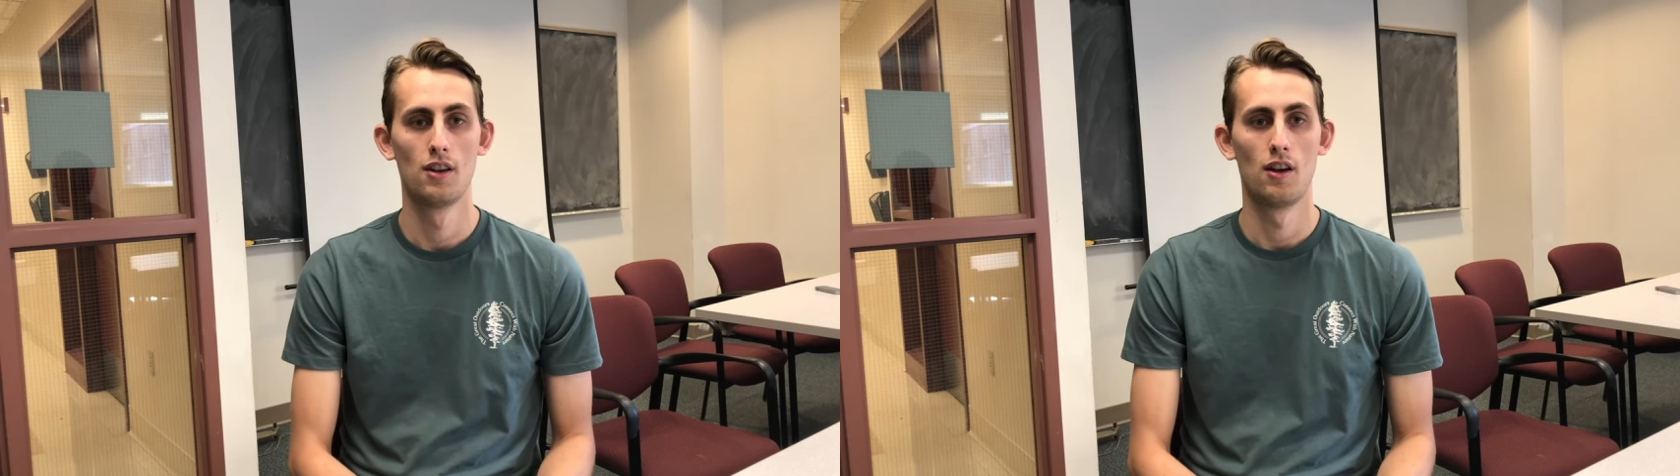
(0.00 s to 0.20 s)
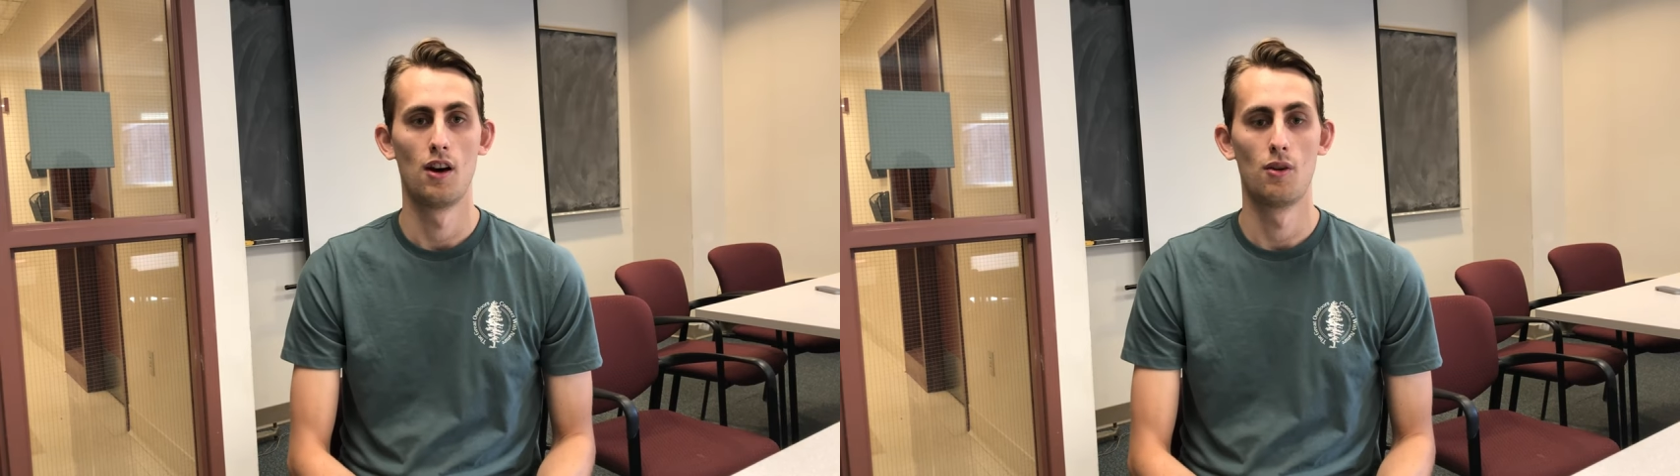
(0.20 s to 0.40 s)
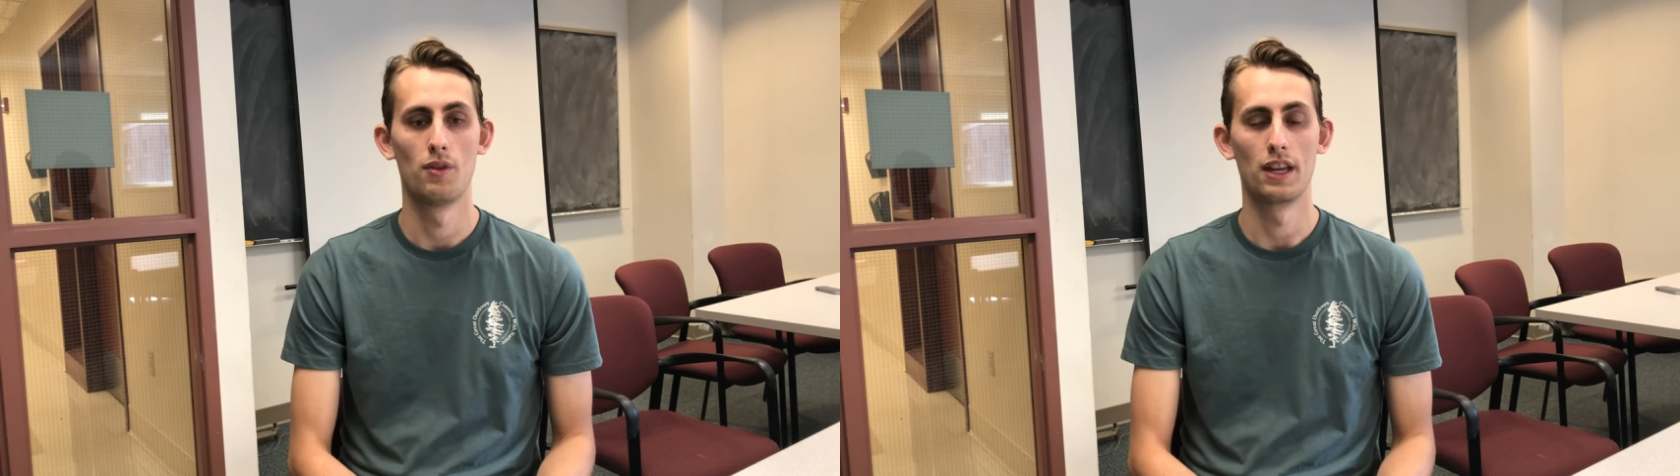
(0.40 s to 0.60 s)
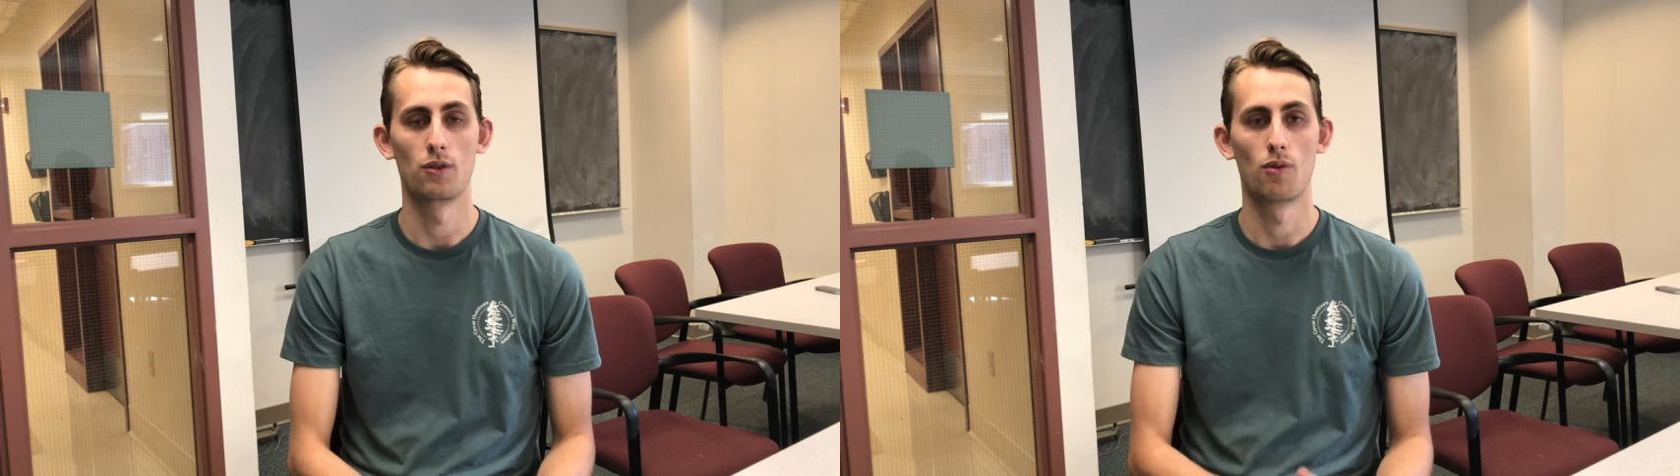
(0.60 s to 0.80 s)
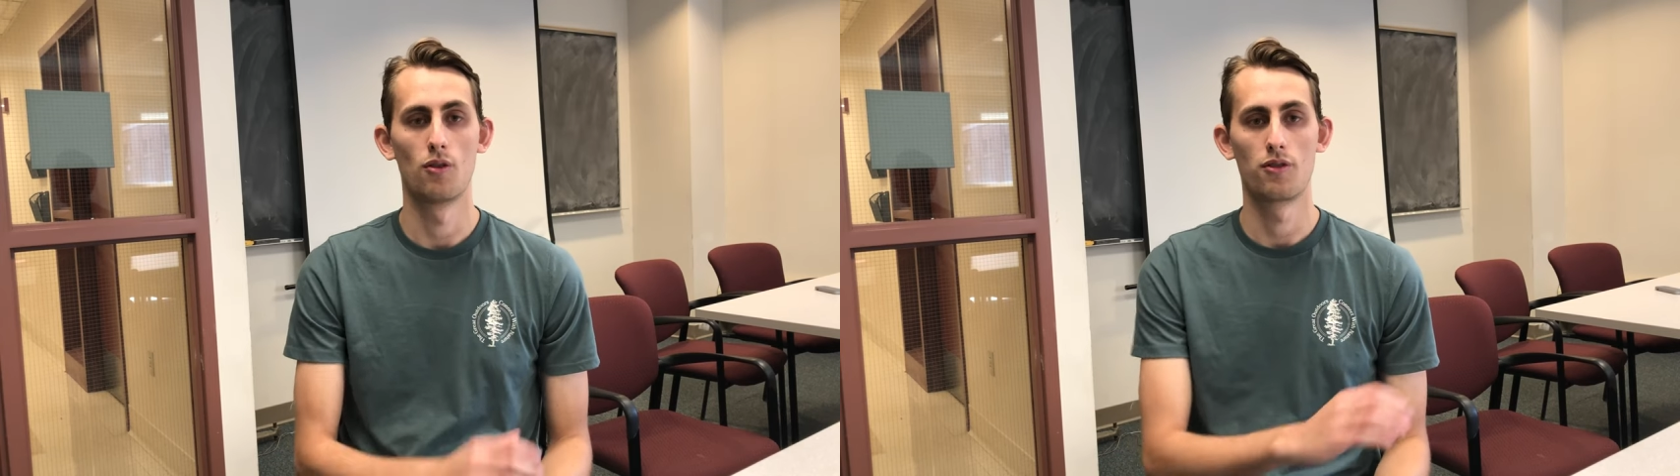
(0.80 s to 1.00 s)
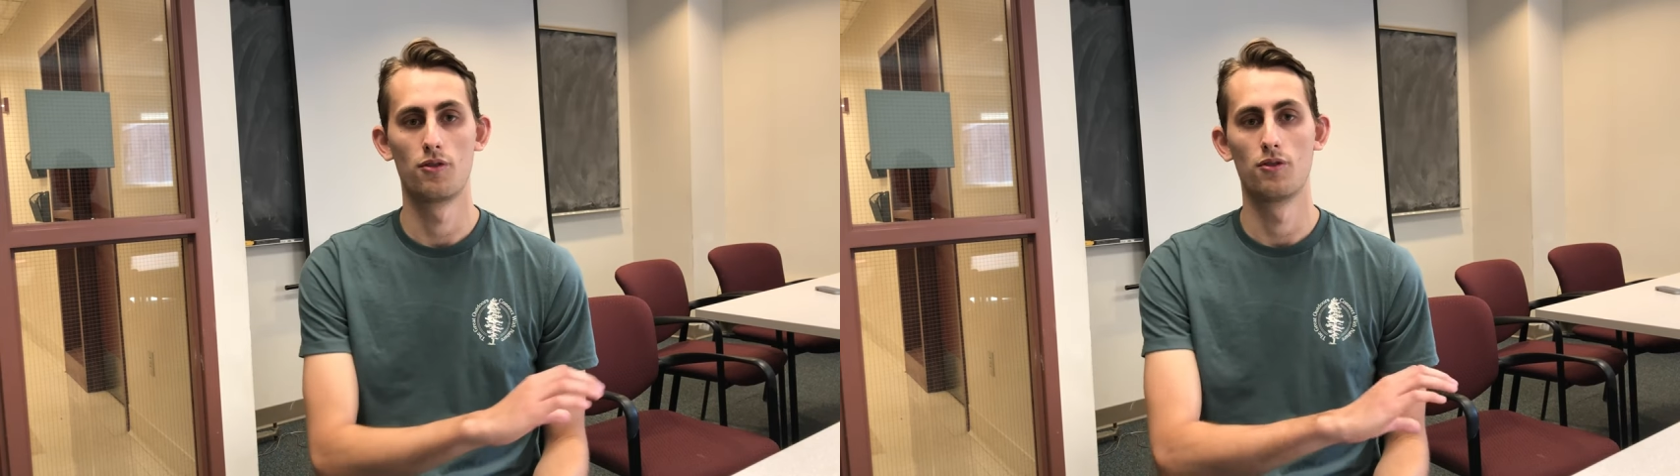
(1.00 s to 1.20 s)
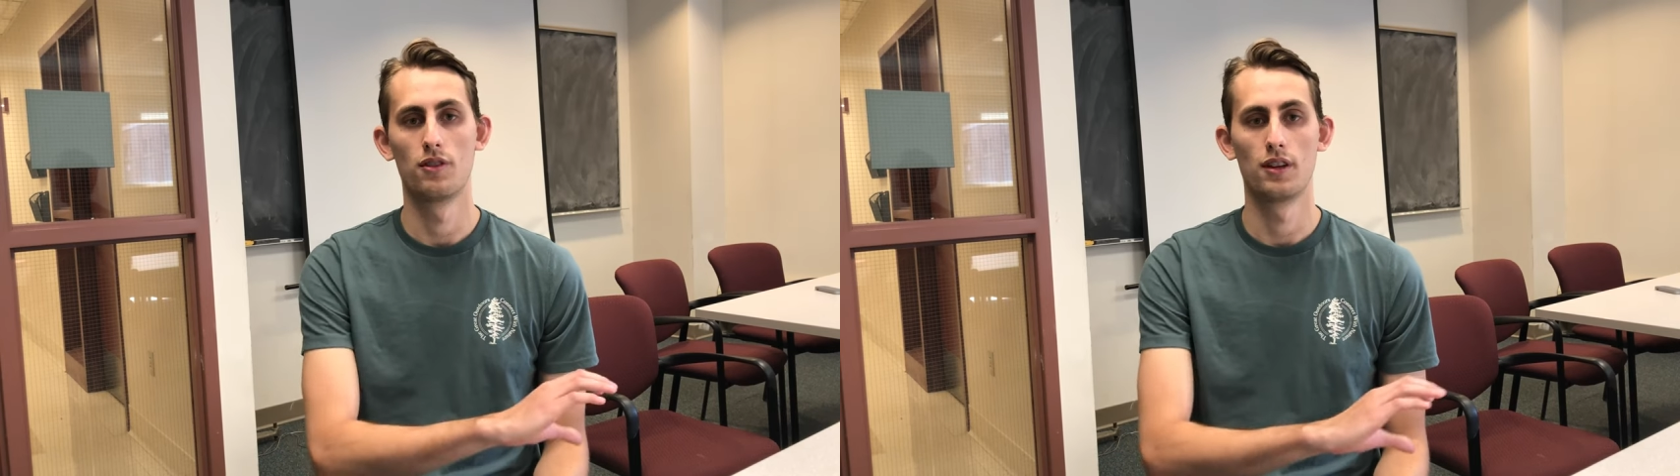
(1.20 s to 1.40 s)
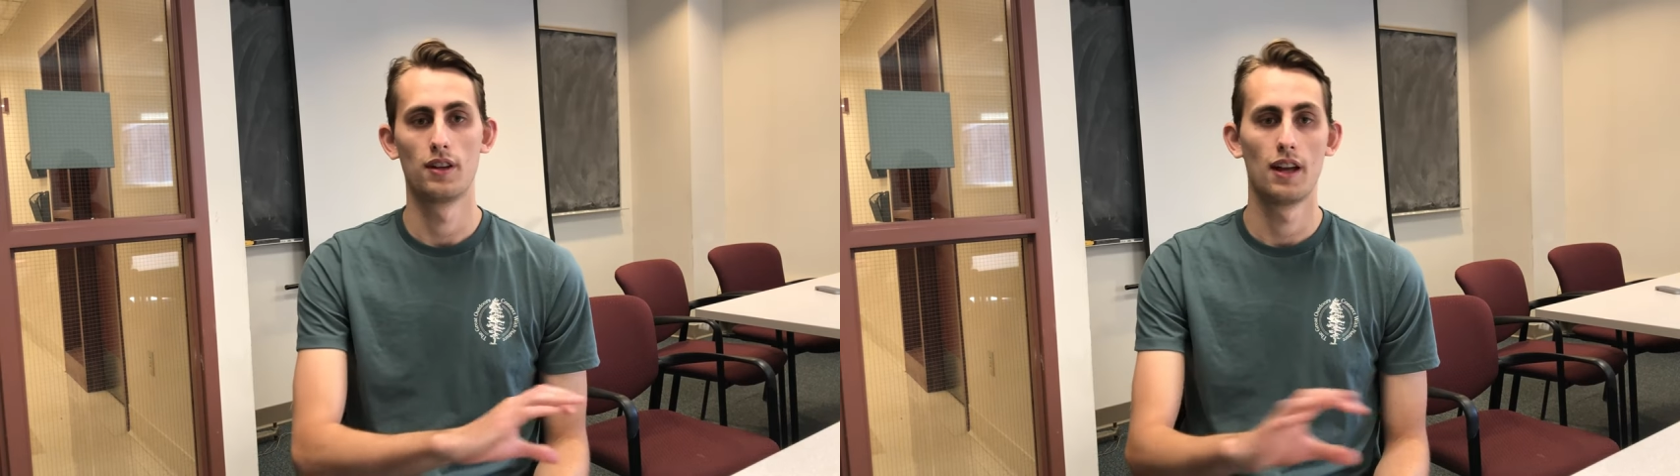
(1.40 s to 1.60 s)
uh, when they grow through
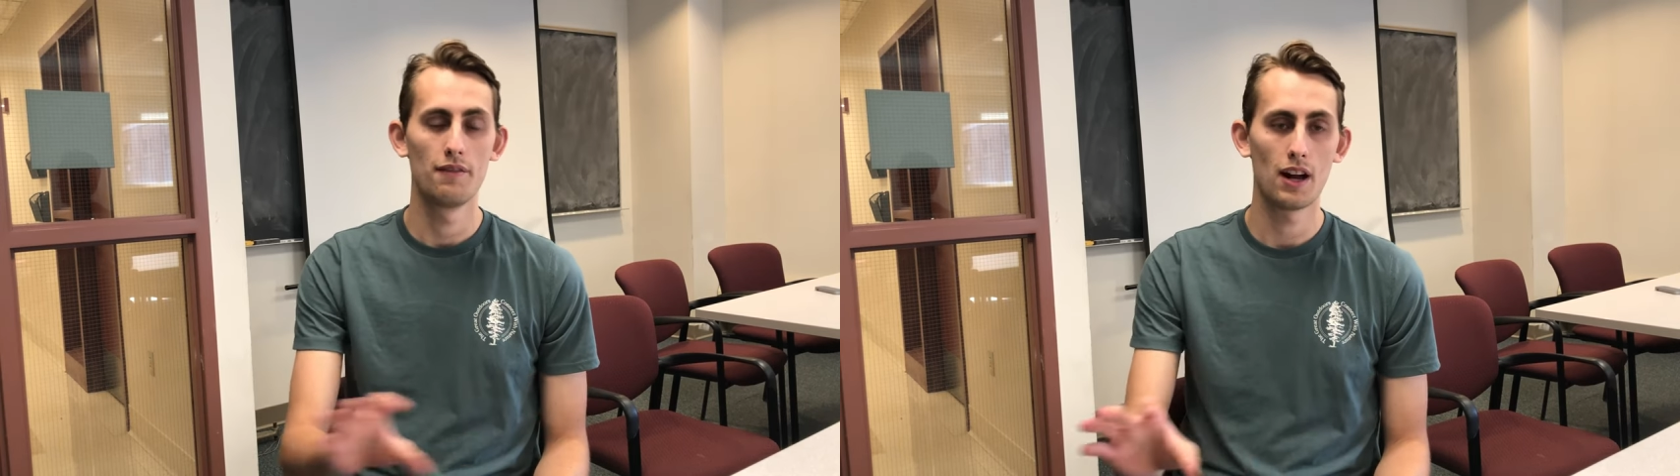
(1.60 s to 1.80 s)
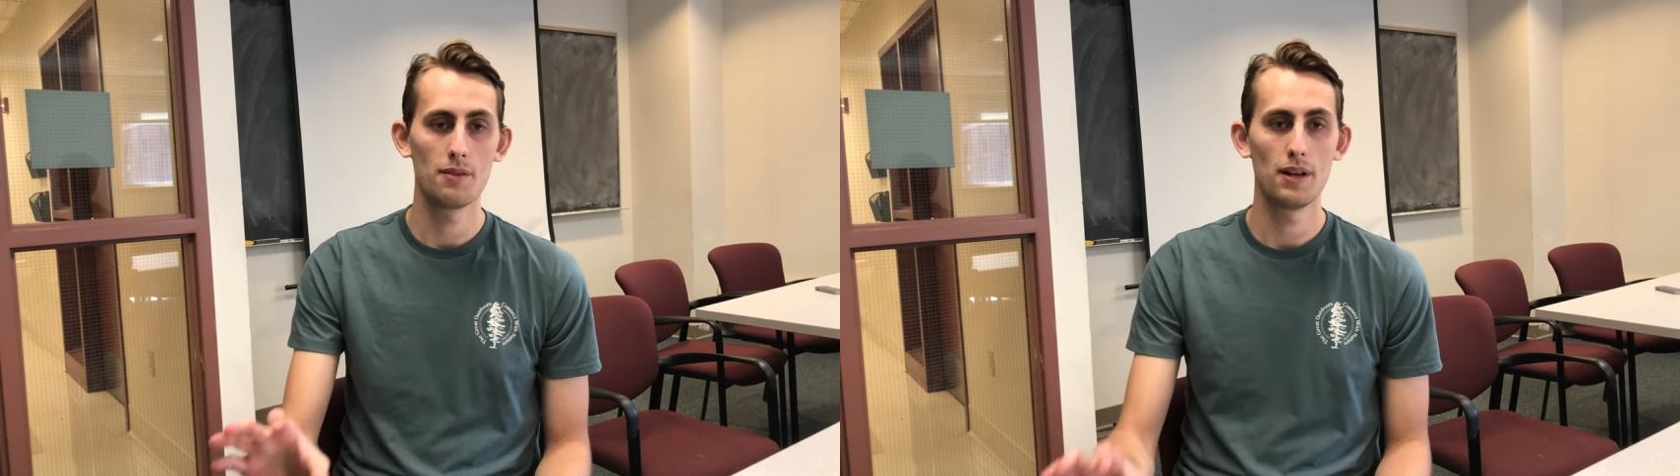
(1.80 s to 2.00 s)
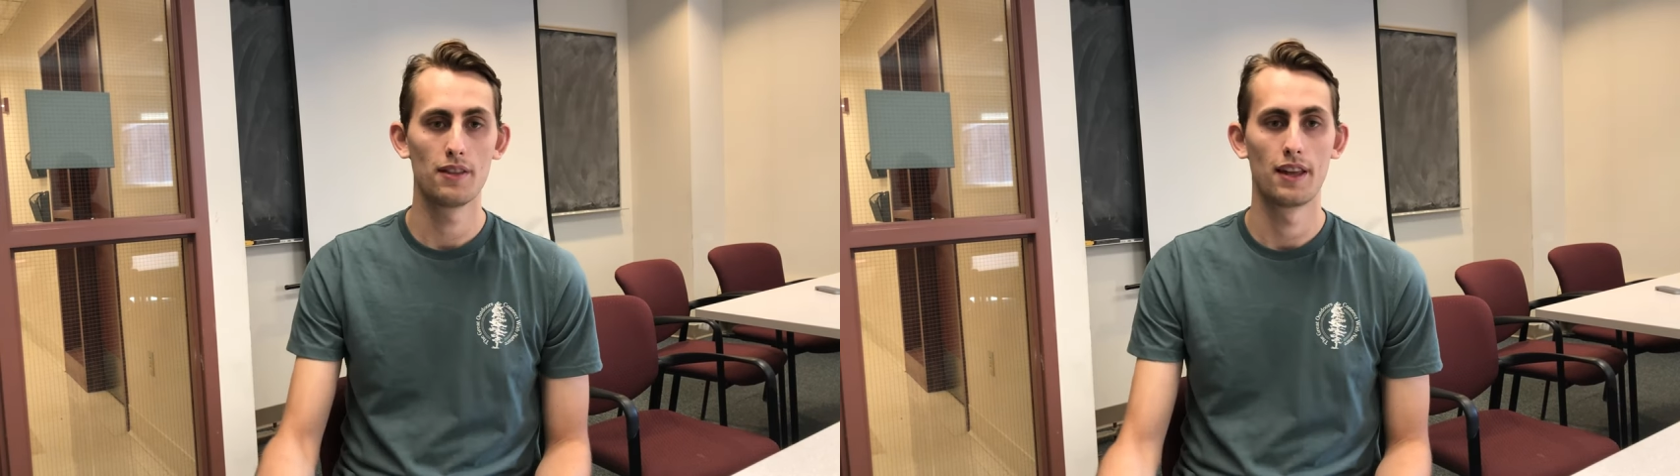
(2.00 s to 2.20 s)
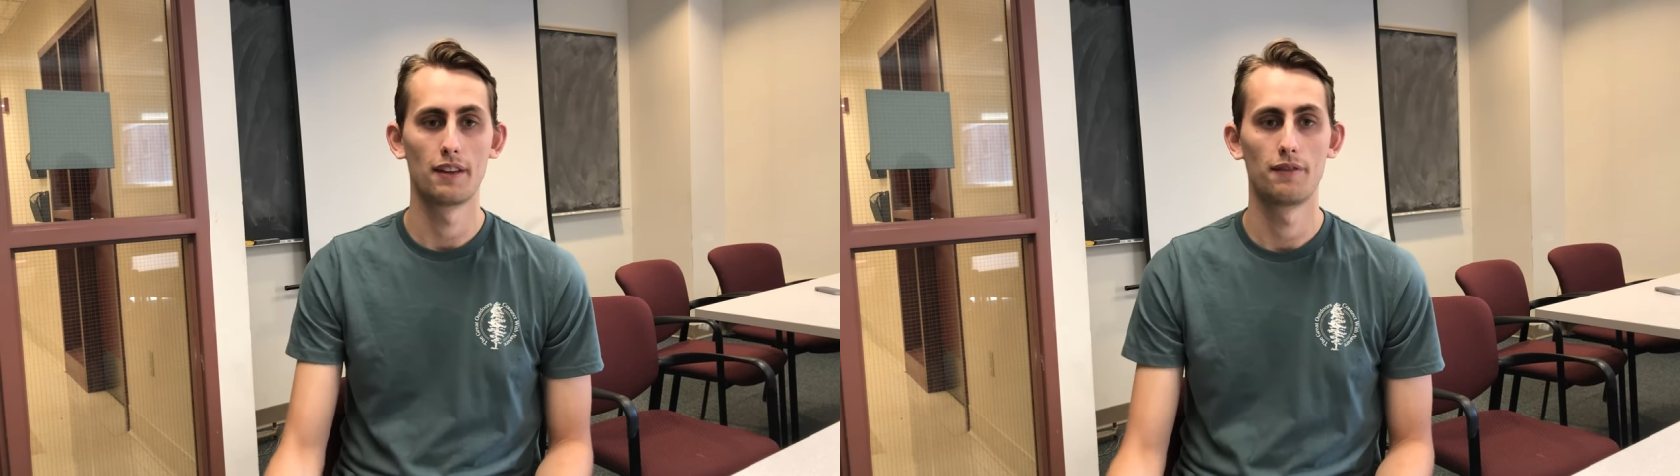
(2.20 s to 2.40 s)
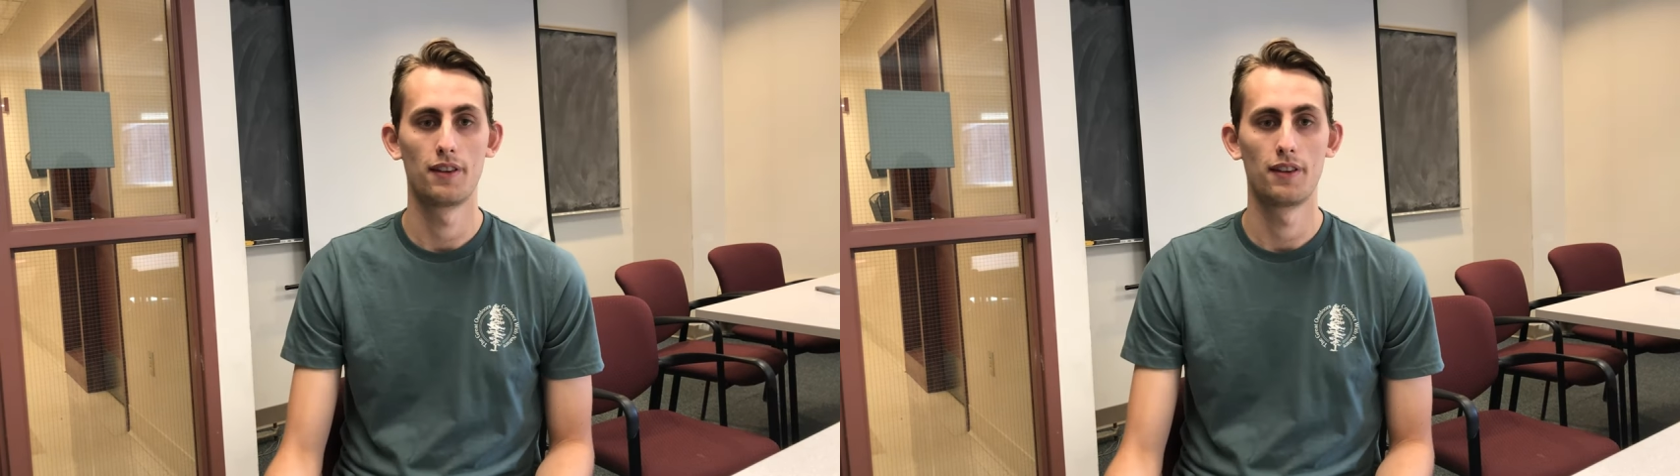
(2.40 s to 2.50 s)
the environment, they